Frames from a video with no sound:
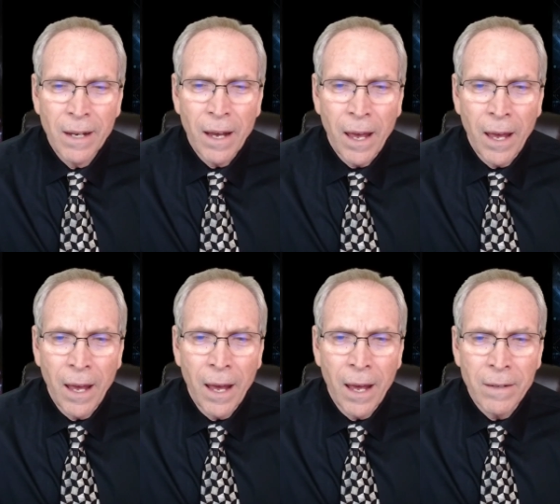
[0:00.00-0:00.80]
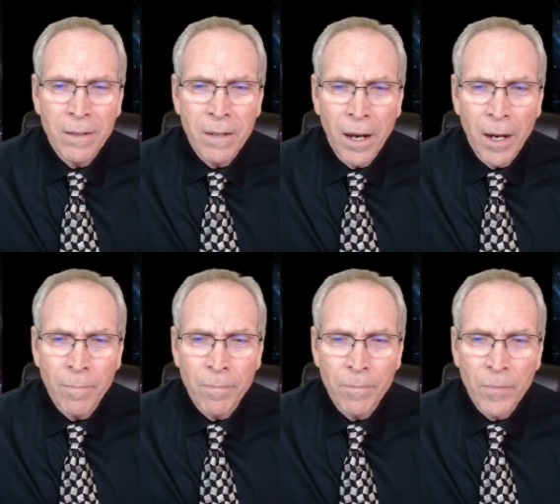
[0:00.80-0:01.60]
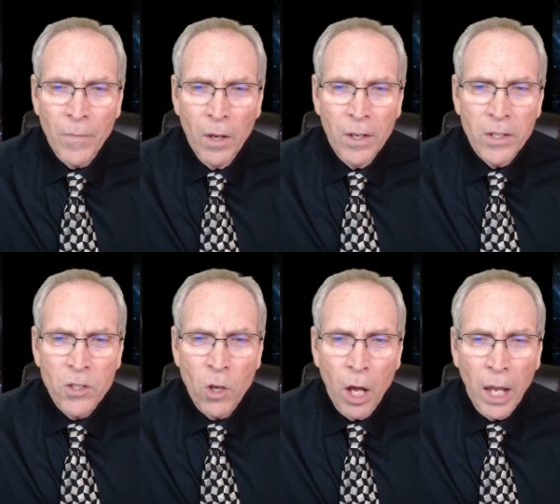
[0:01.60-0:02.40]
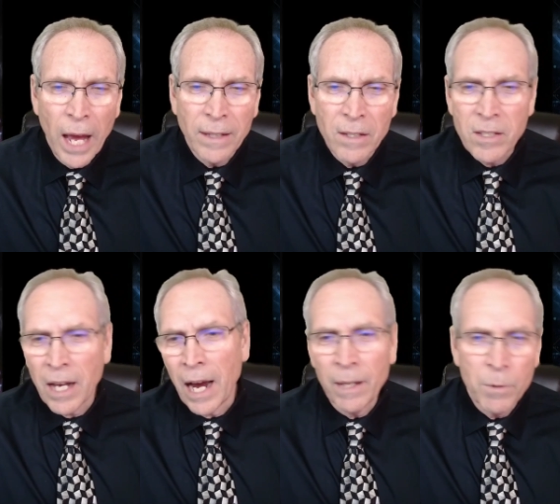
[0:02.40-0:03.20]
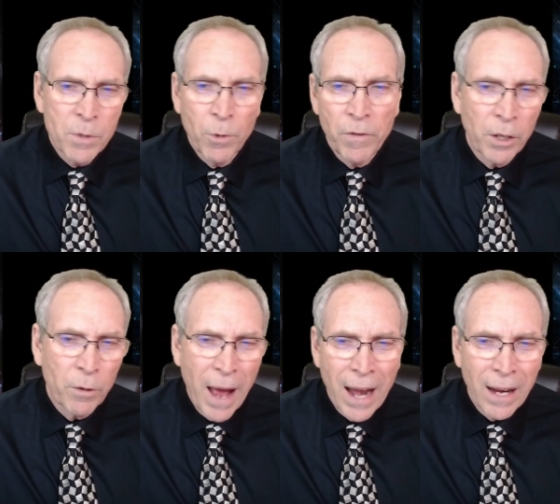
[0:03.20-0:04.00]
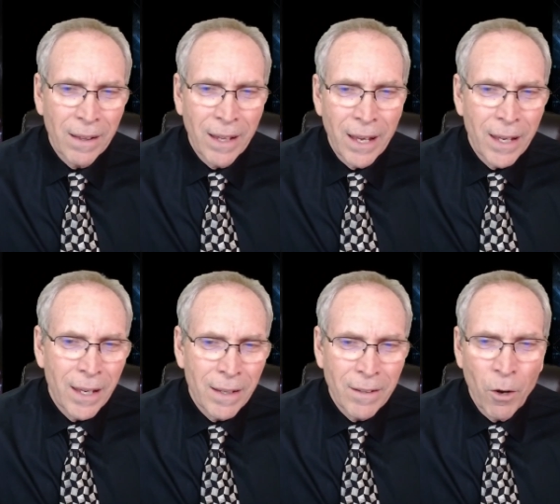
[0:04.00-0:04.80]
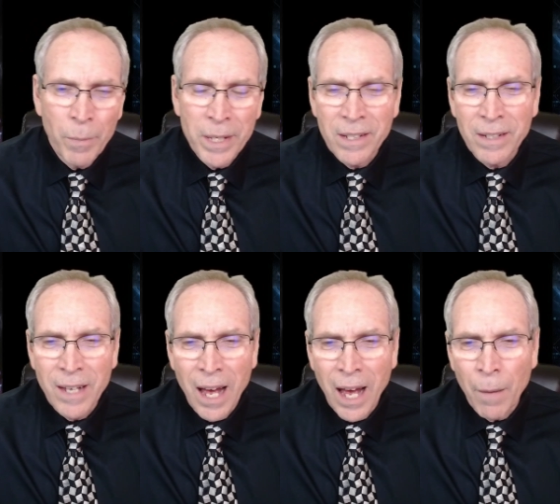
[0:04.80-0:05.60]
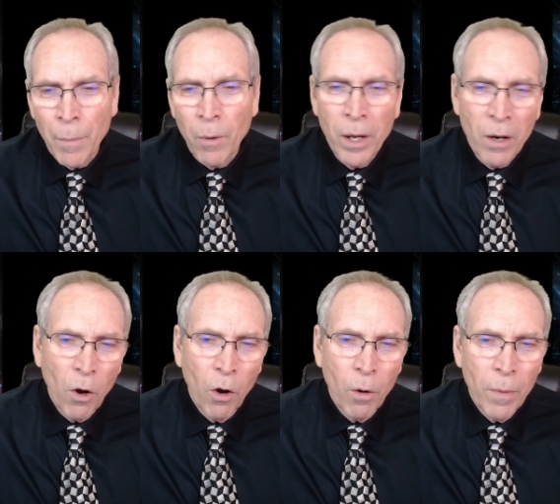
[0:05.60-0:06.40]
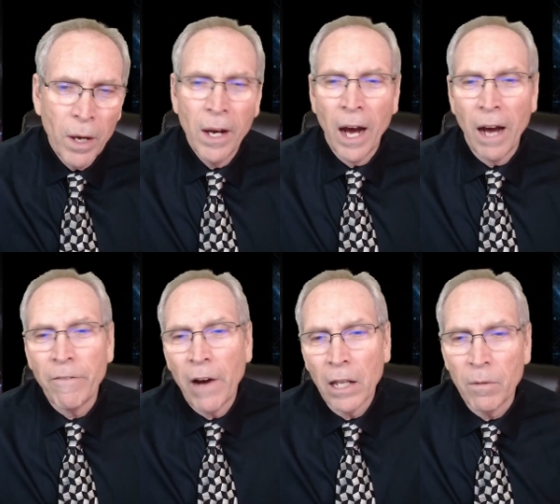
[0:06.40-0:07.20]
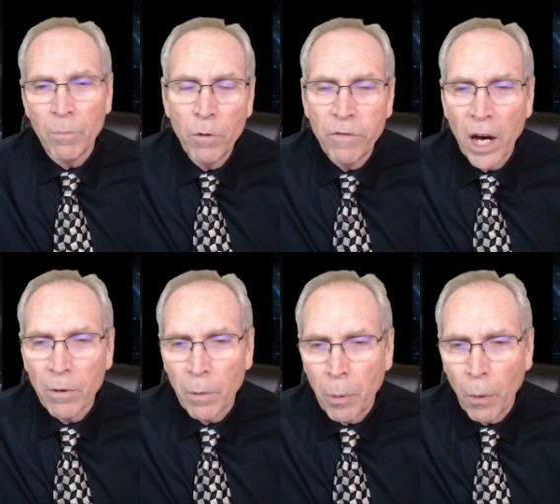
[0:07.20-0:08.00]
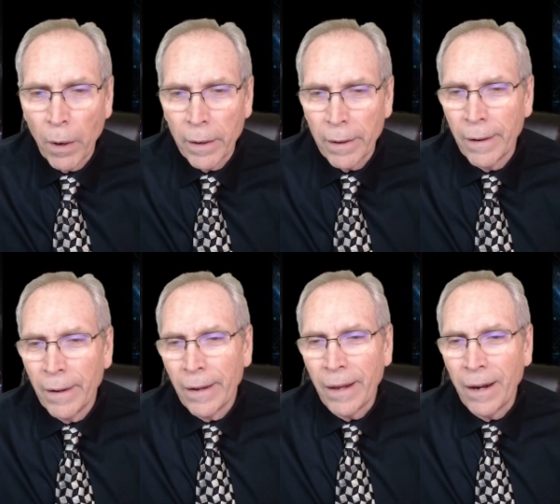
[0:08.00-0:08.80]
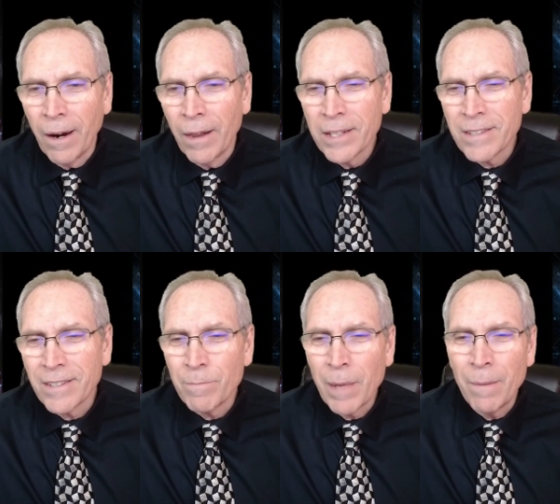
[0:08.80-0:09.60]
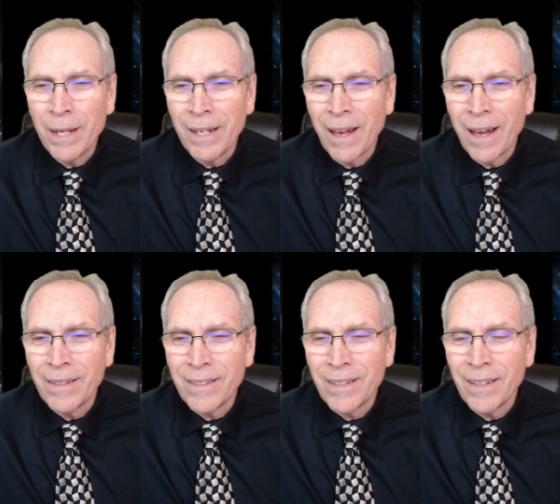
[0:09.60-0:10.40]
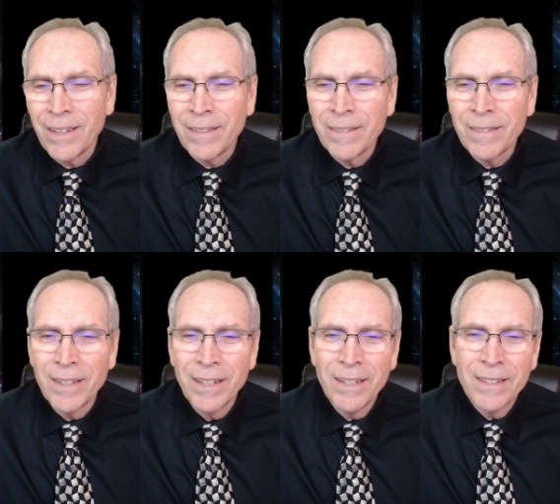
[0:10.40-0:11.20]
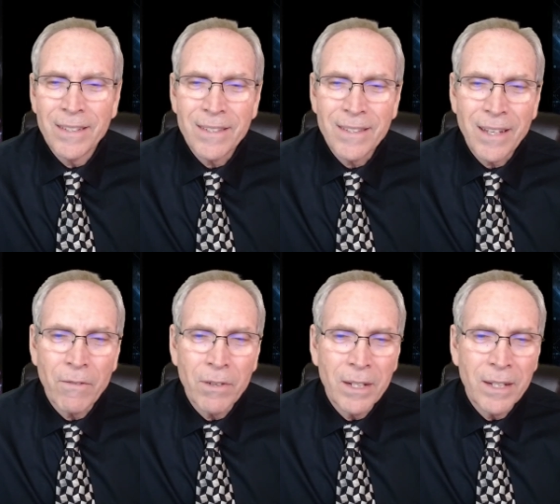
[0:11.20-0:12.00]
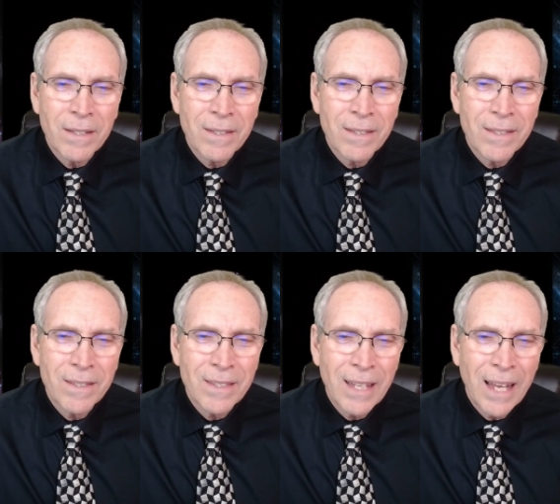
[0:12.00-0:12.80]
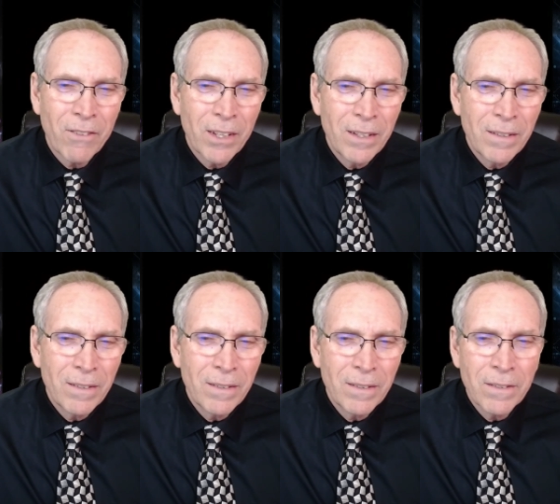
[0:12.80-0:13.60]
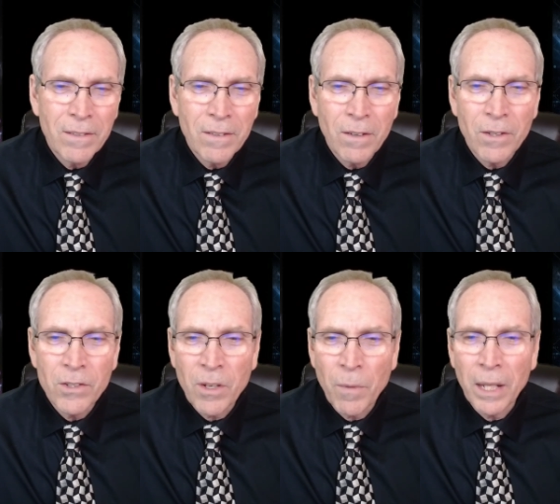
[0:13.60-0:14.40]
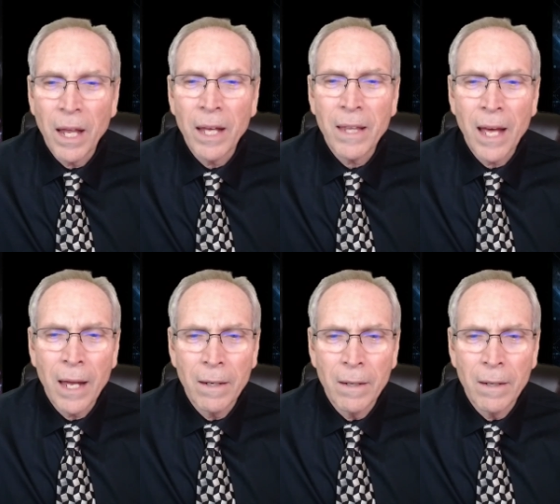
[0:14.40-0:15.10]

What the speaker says: and saw a light in the sky that was moving erratically, no missing time. I went home. I filed a MUFON report. This is maybe 1977 or something like that.